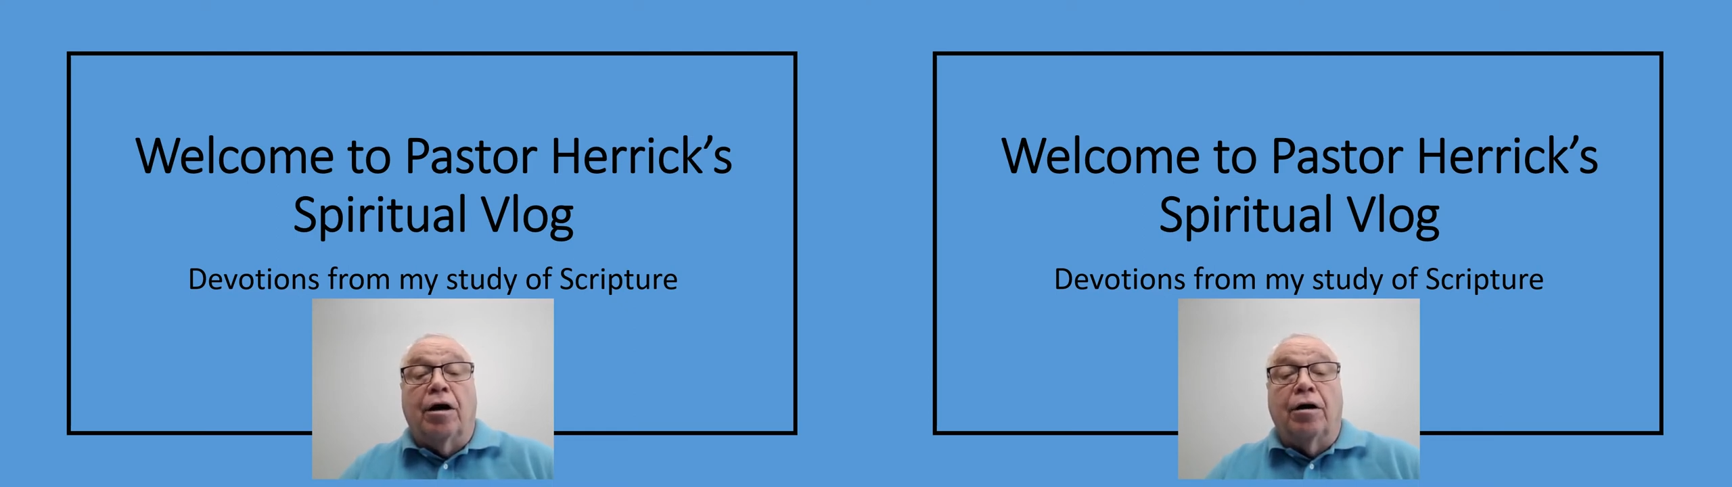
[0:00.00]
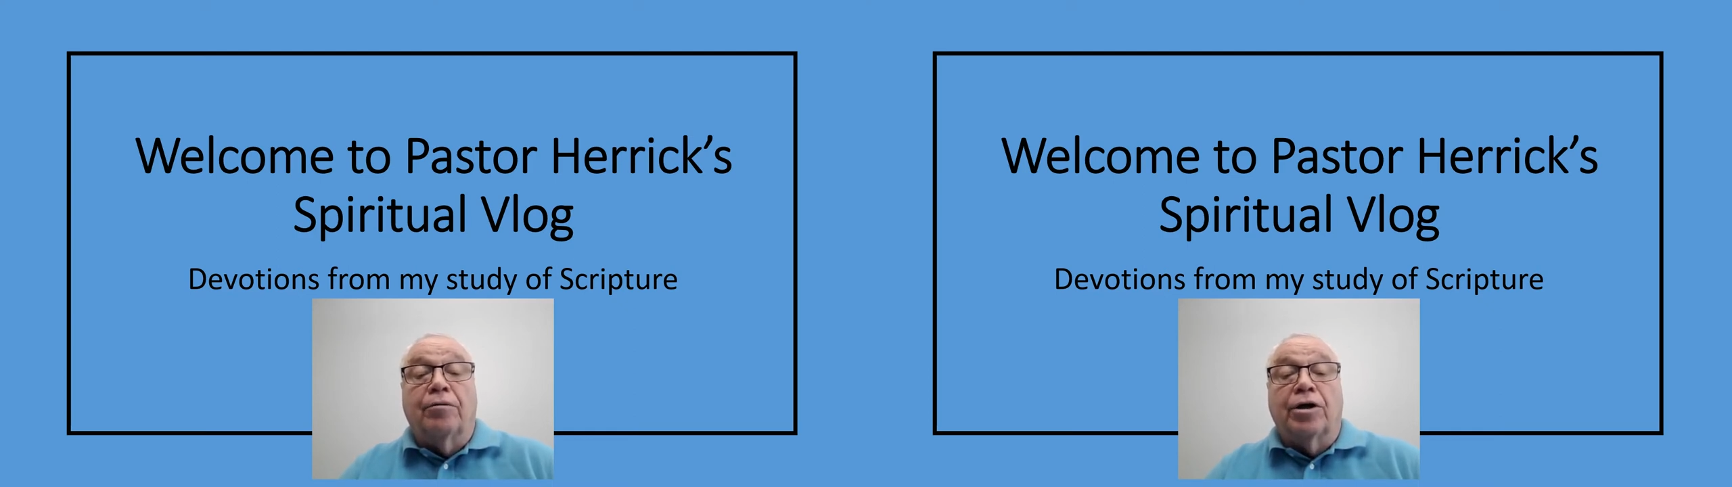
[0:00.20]

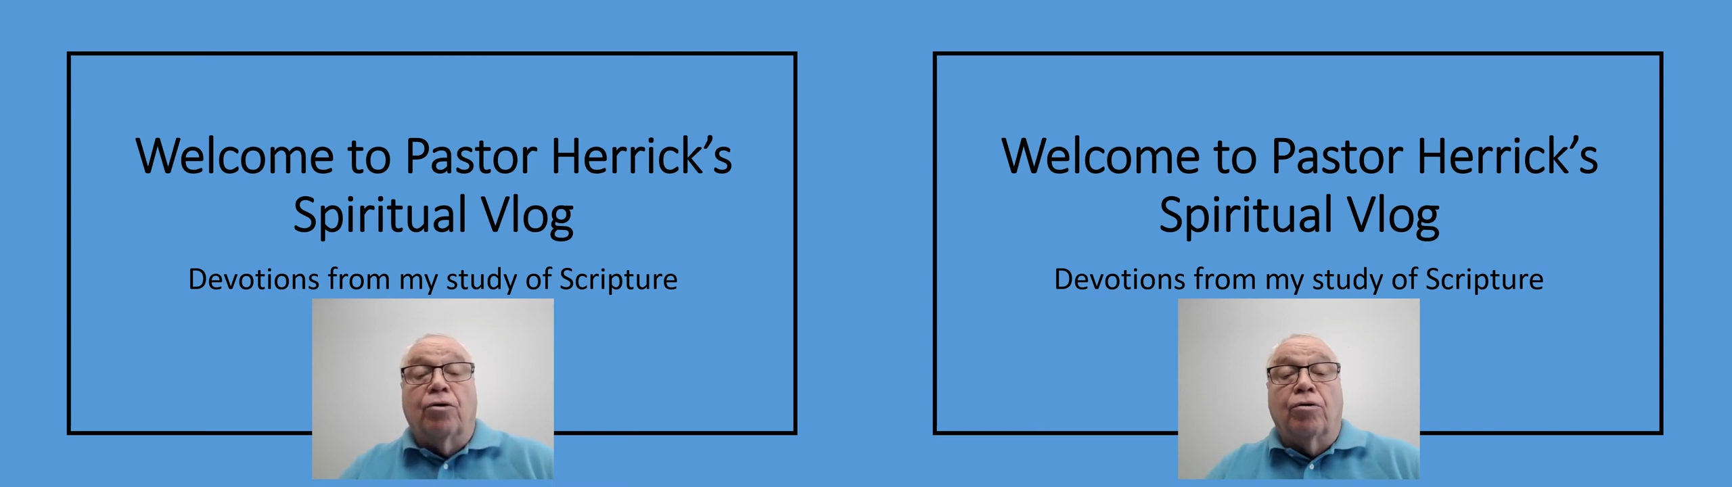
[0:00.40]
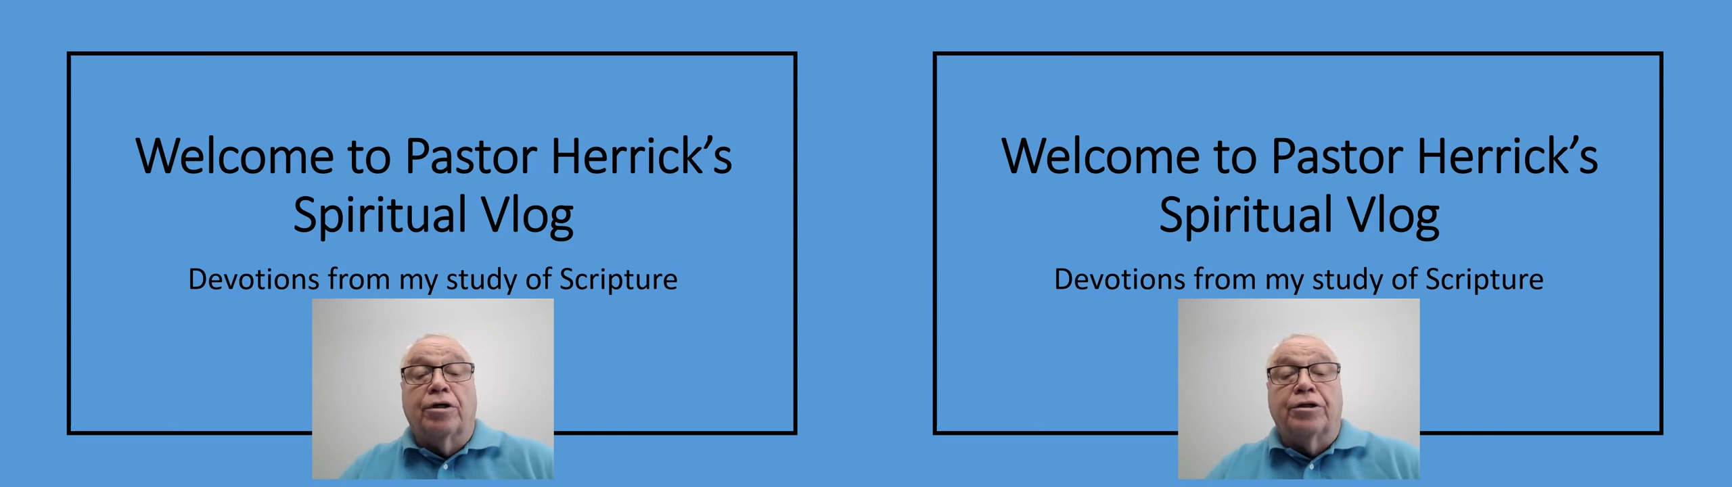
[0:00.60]

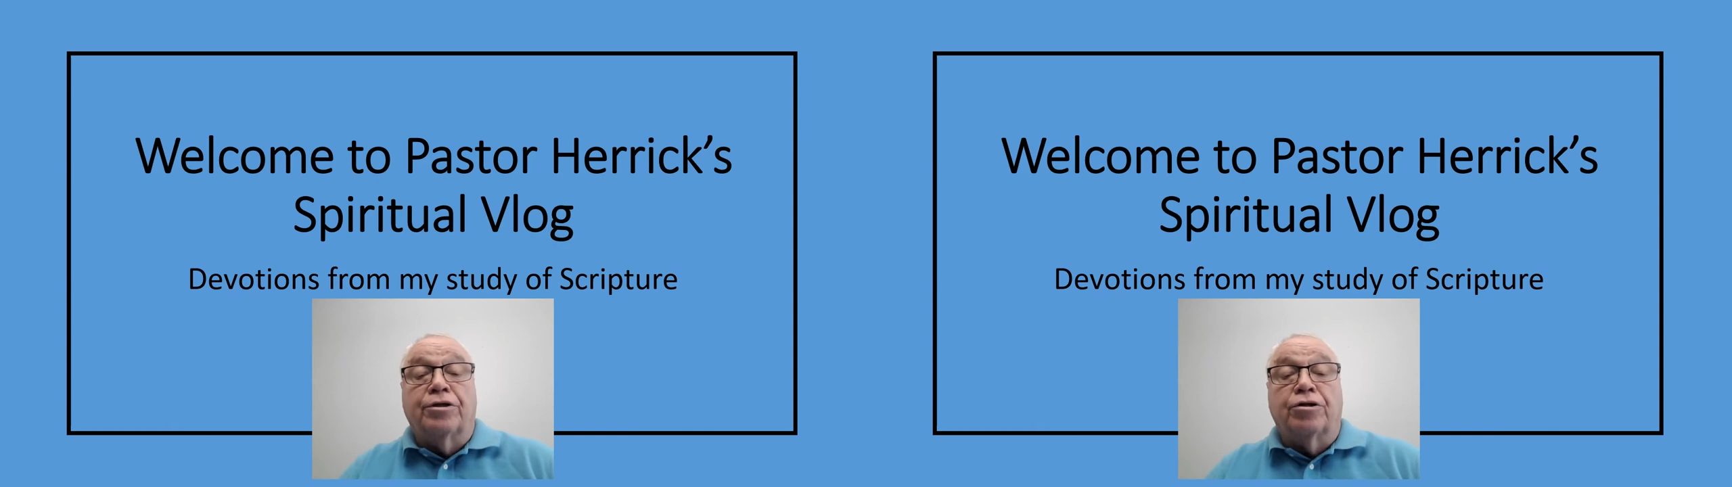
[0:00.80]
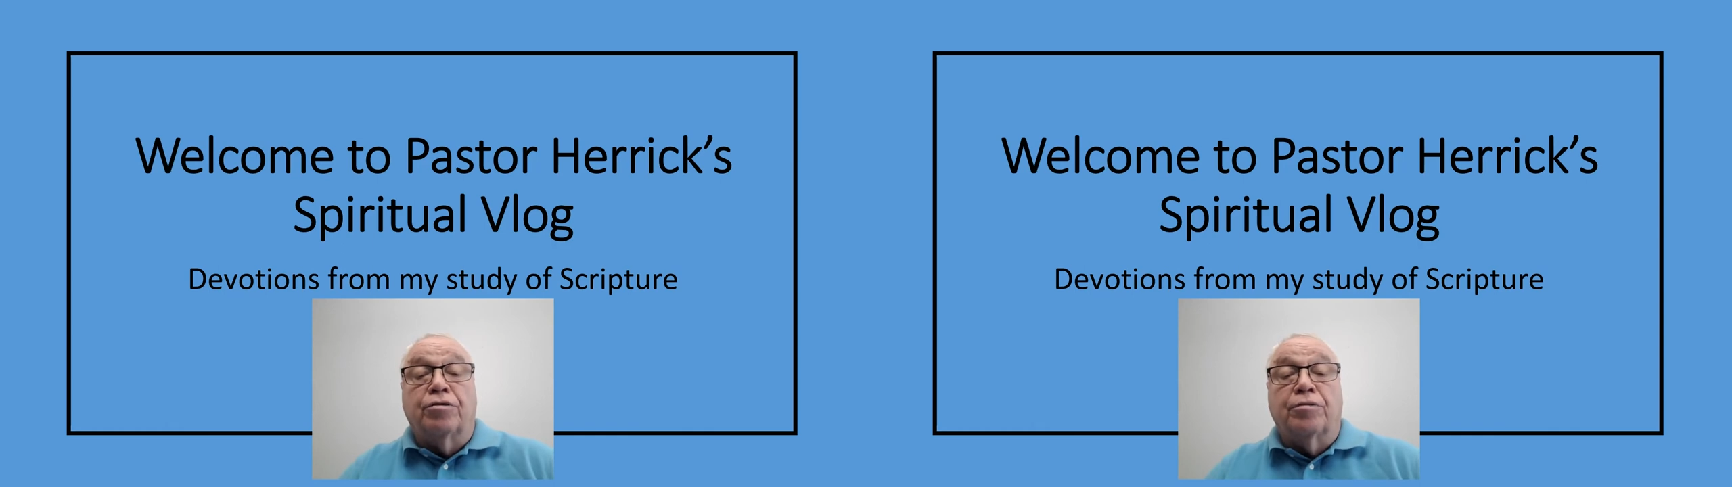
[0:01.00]
recorded
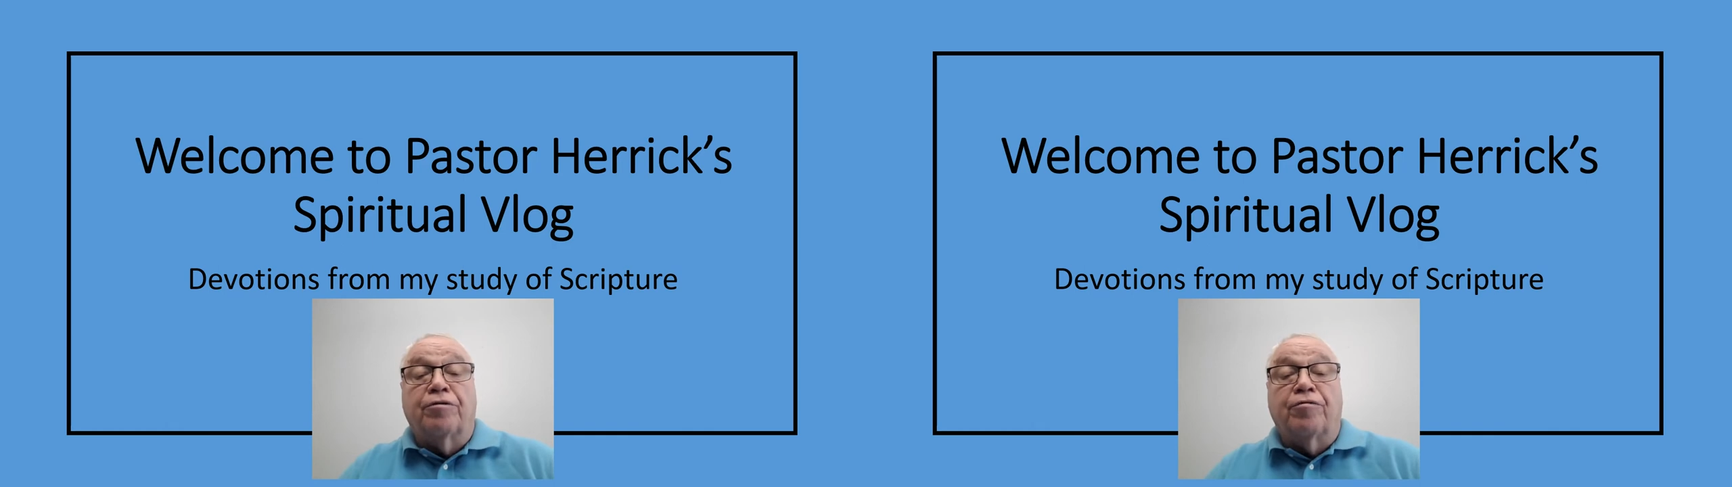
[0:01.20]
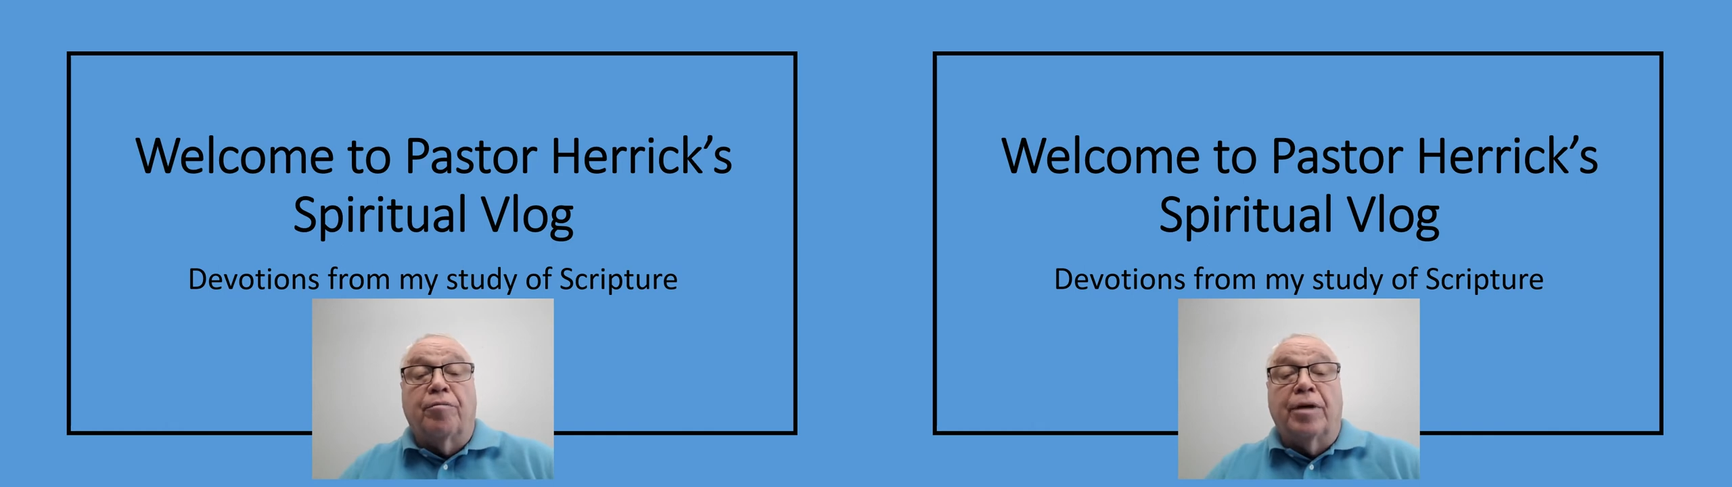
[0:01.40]

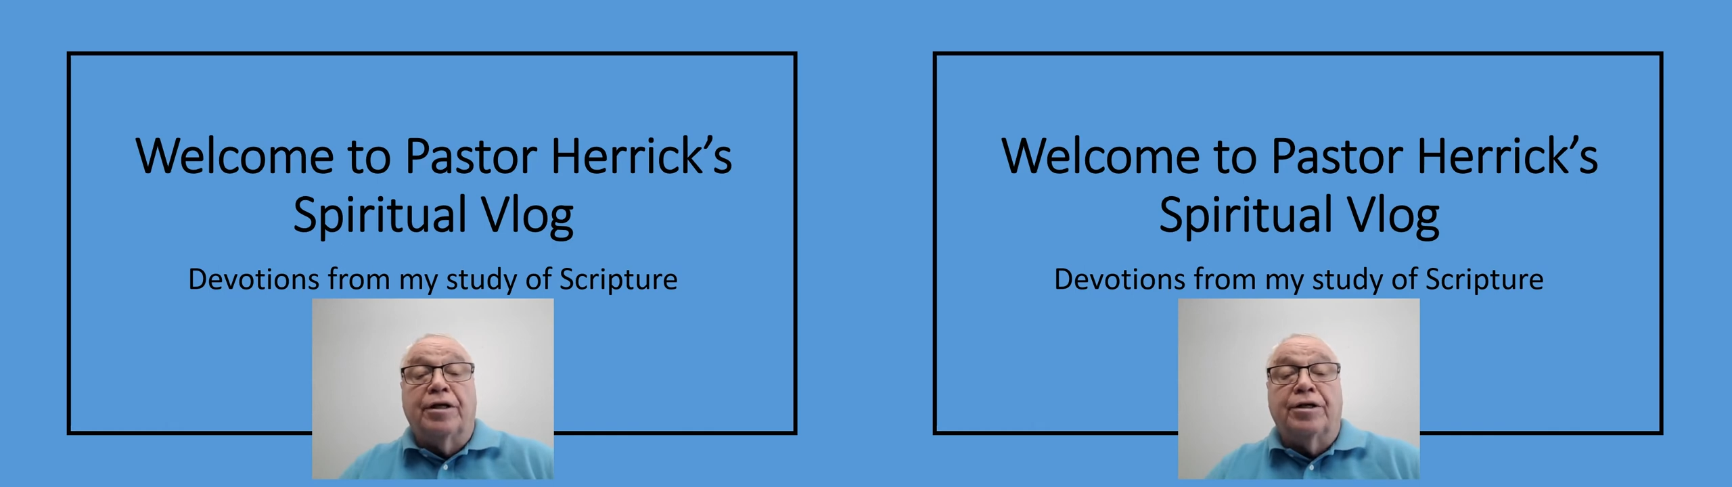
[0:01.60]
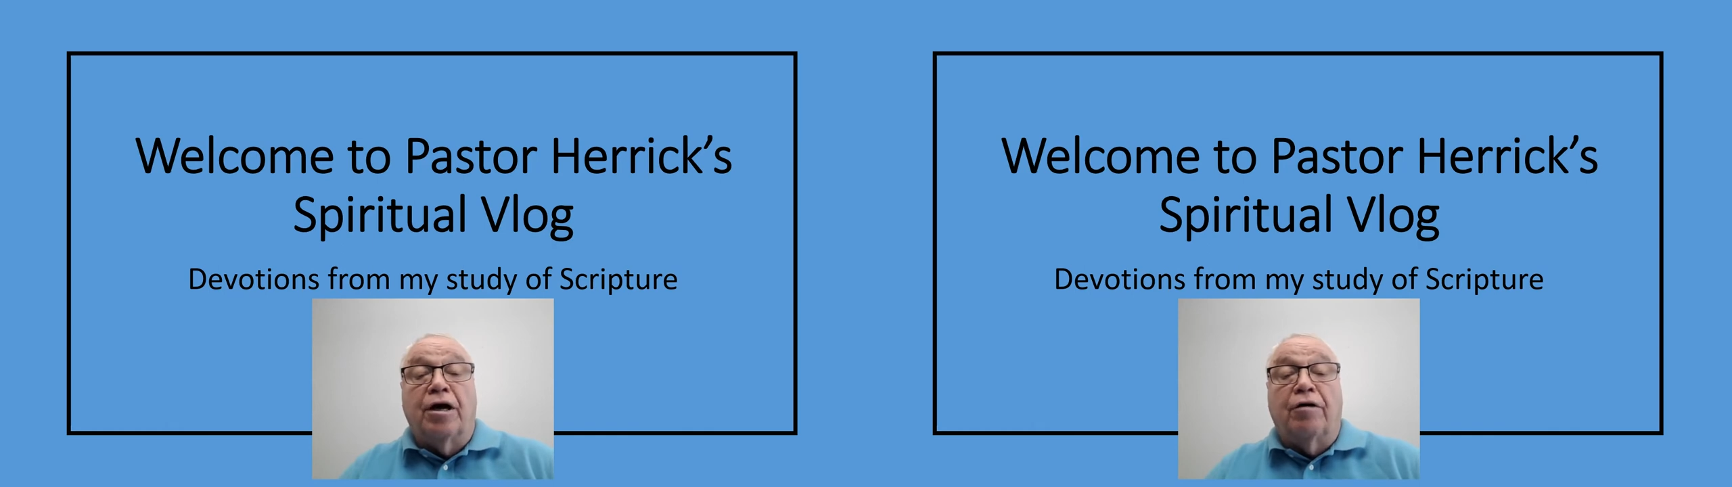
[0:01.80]
sermons from
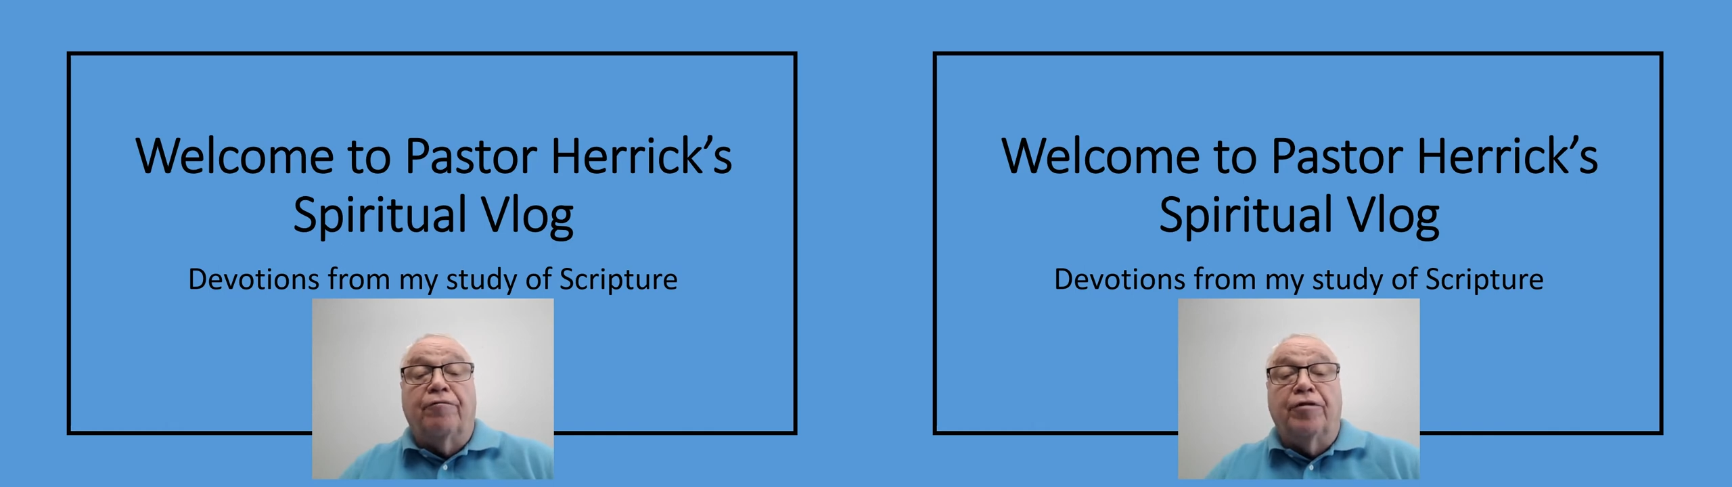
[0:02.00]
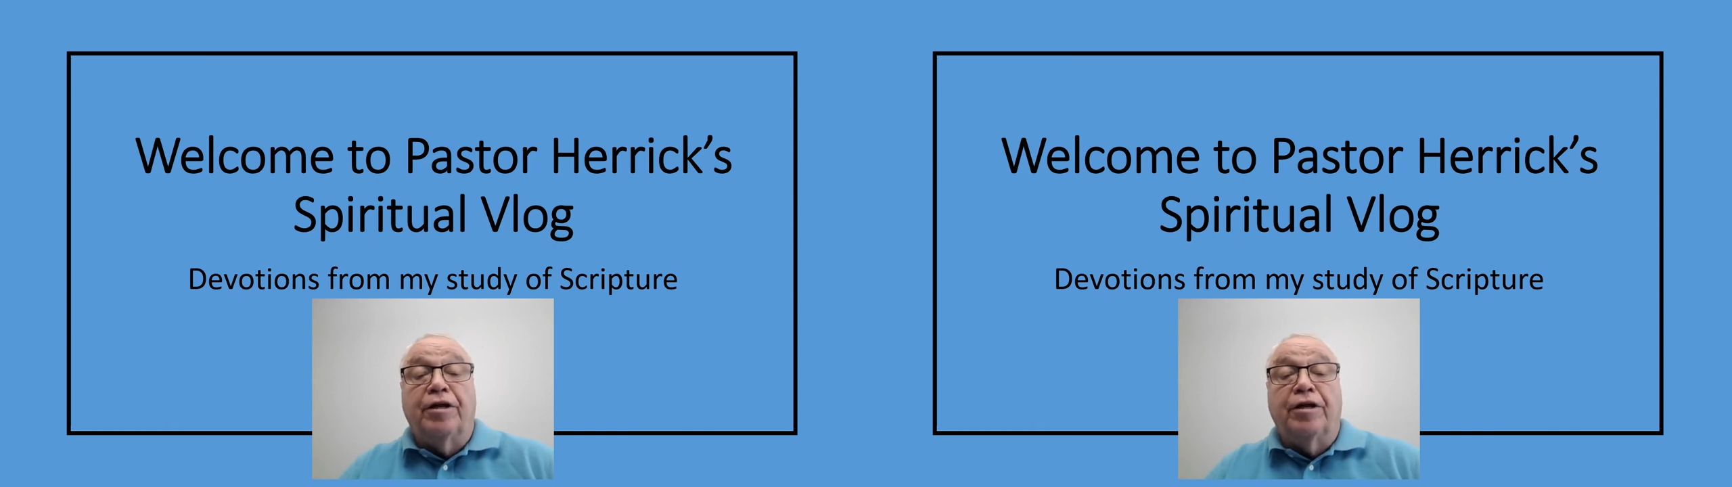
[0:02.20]
myself,